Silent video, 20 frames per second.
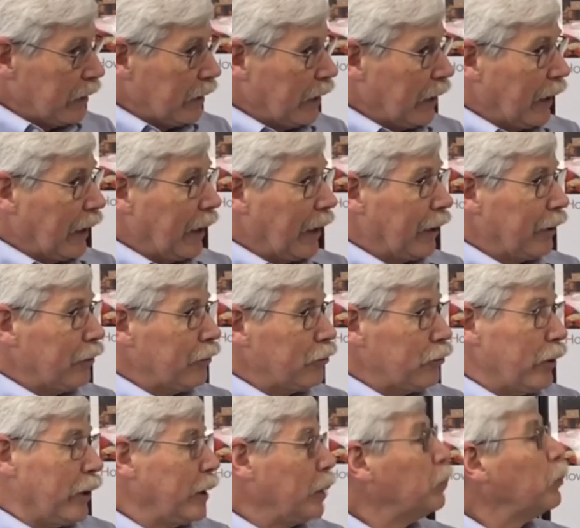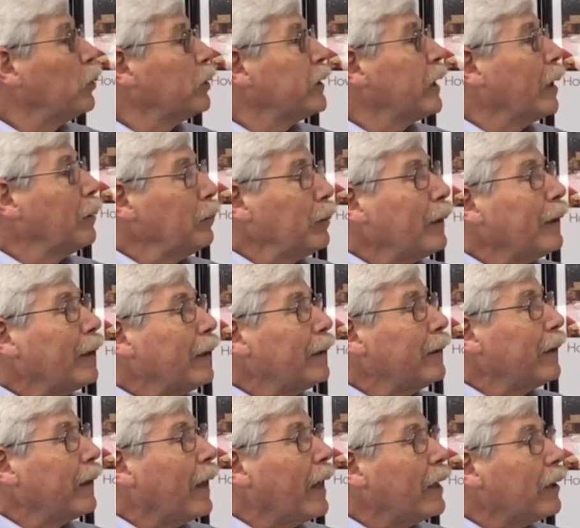and tried to put that plan
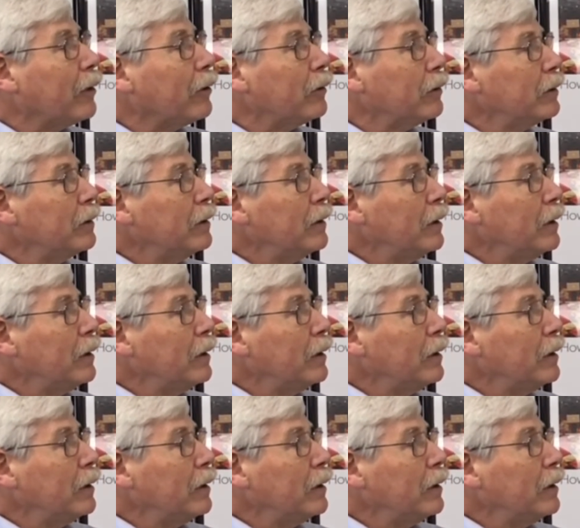together